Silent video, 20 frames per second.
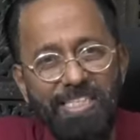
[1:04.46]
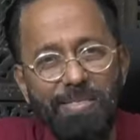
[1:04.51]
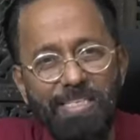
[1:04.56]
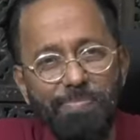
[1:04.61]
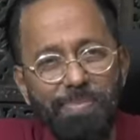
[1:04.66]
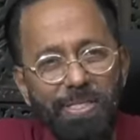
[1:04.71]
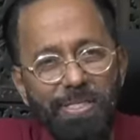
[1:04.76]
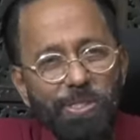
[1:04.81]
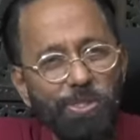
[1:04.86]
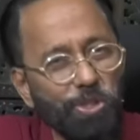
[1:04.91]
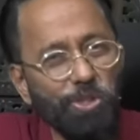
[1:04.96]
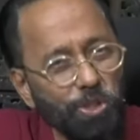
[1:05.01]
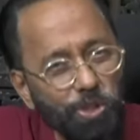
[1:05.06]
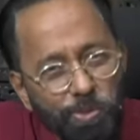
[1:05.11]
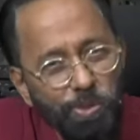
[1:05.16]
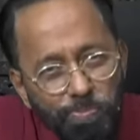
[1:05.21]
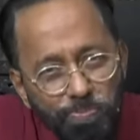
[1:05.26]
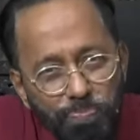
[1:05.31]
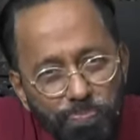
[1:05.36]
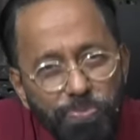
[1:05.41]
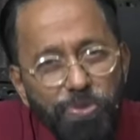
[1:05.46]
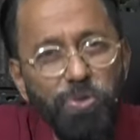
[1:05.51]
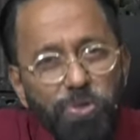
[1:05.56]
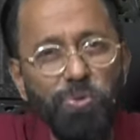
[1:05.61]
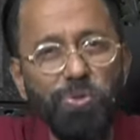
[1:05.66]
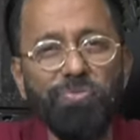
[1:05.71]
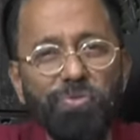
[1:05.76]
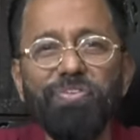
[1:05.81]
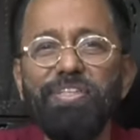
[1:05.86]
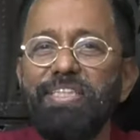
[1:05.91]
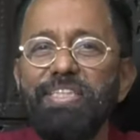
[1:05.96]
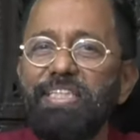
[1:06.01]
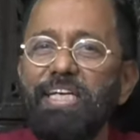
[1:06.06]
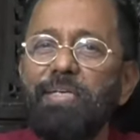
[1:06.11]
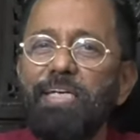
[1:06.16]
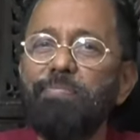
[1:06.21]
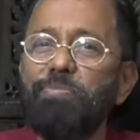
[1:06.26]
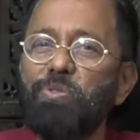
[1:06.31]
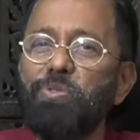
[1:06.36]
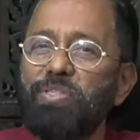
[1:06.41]
minutes is a beautiful
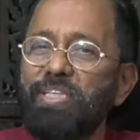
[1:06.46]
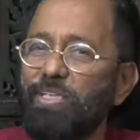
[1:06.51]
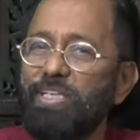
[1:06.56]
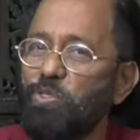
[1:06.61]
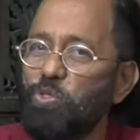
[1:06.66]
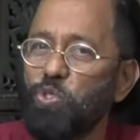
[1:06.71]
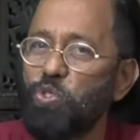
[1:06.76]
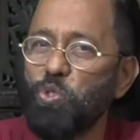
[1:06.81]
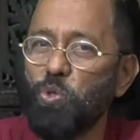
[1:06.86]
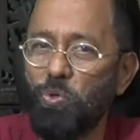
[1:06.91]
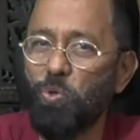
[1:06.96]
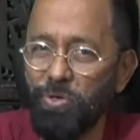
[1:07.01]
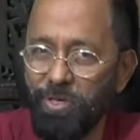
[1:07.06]
time to tell a story.